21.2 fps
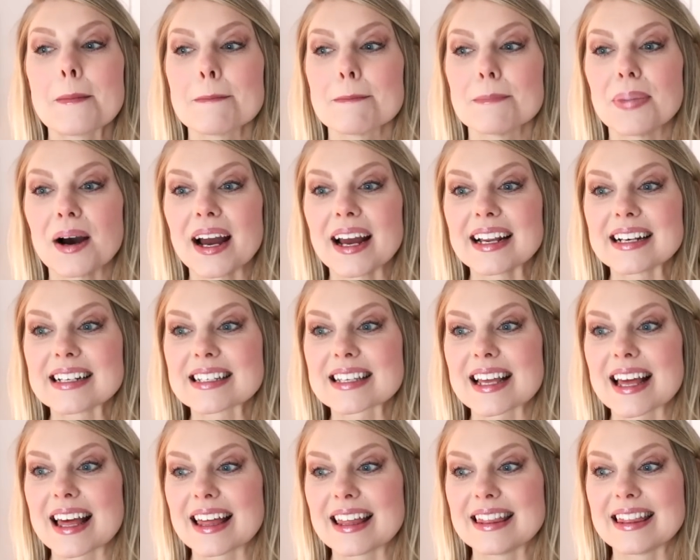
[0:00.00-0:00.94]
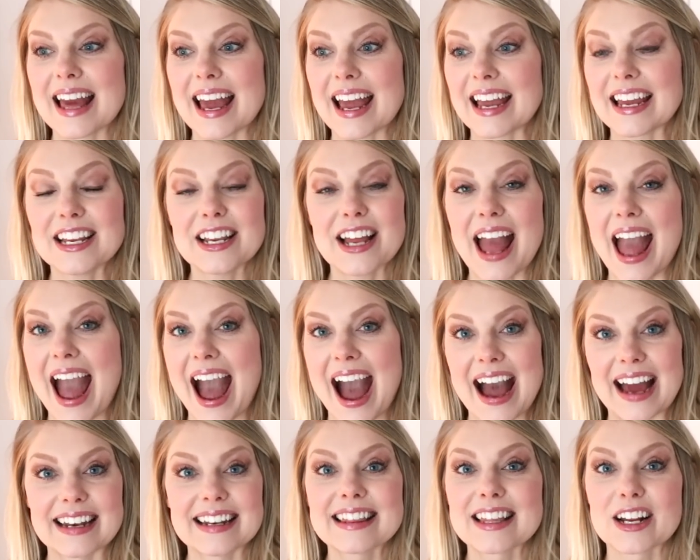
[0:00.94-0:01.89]
But they
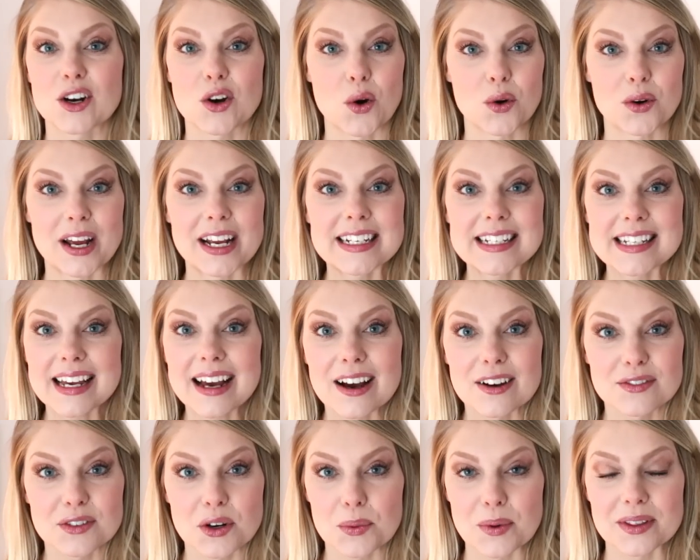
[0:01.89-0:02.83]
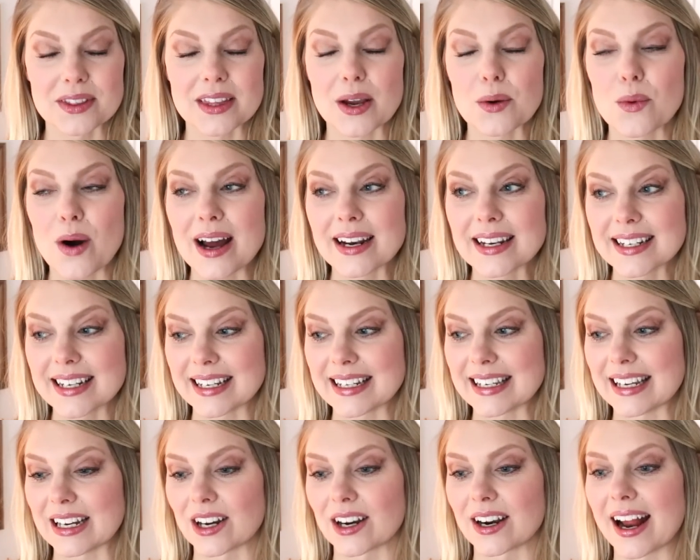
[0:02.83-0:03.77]
had their own idea for what they wanted in
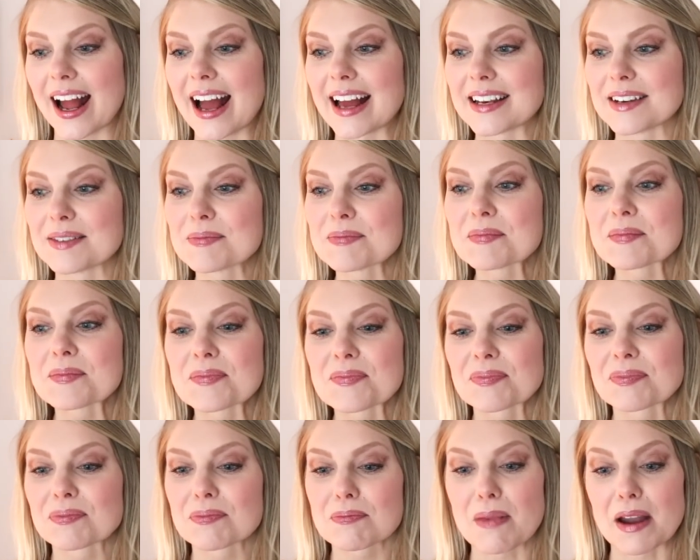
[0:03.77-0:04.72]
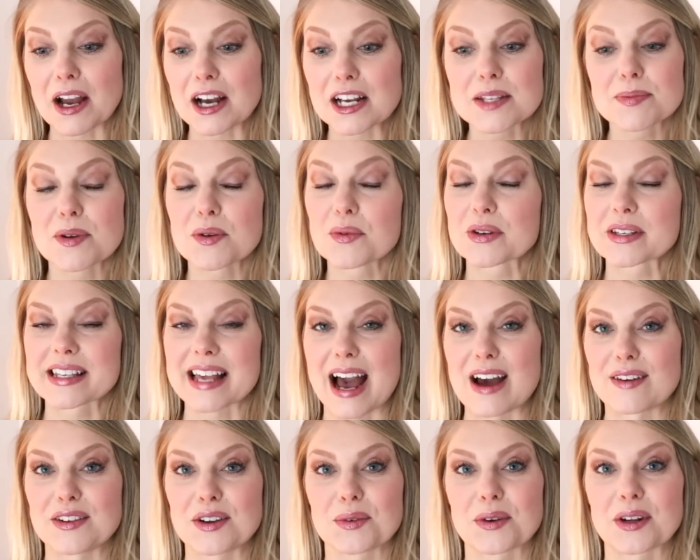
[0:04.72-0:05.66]
here and my husband was
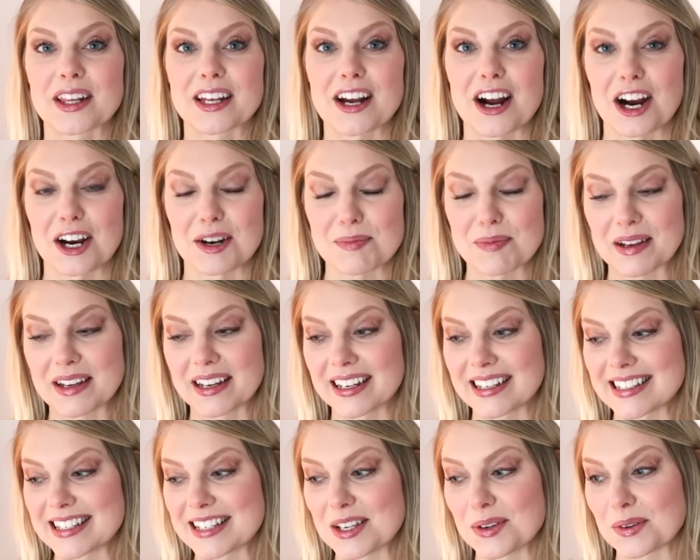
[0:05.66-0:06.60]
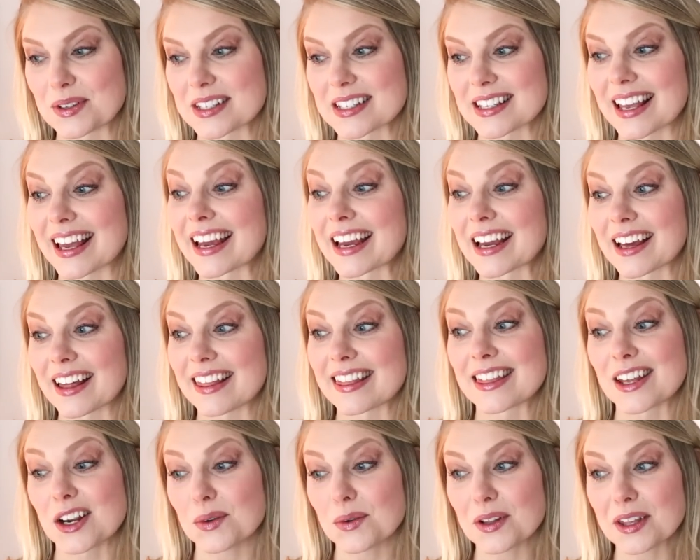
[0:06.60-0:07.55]
laughing really hard because he was like,
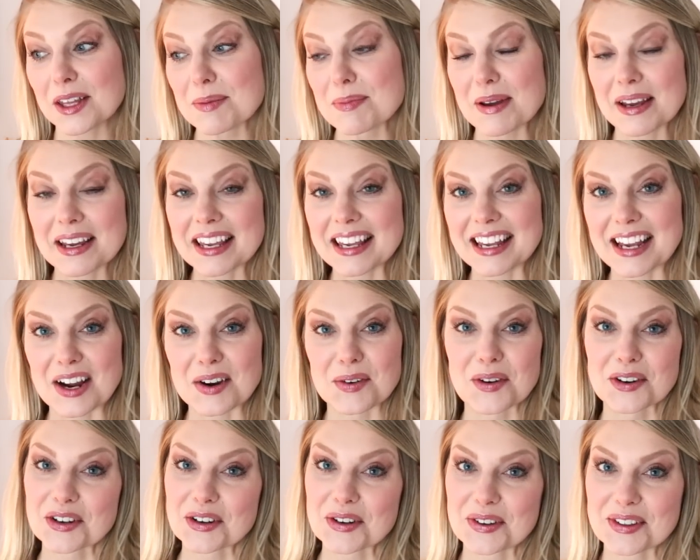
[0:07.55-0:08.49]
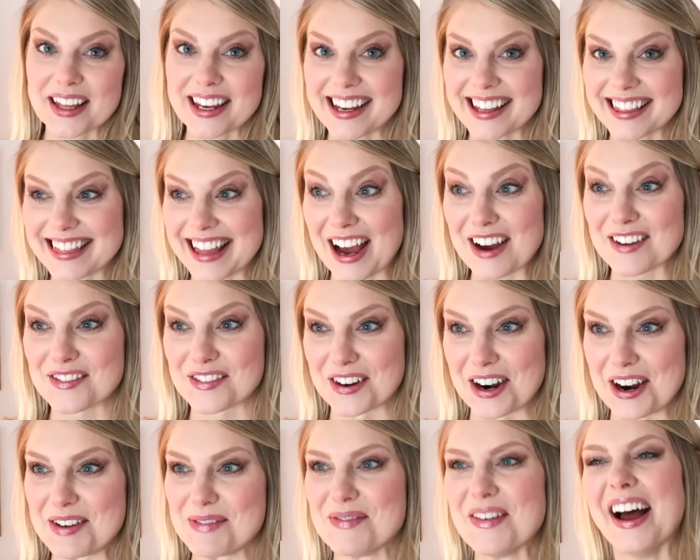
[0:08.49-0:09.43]
they're really picky. I wonder who they get that
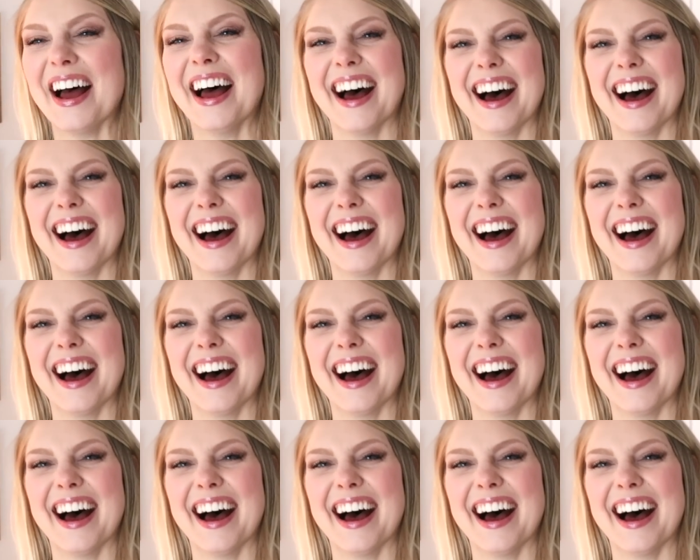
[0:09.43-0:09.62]
from.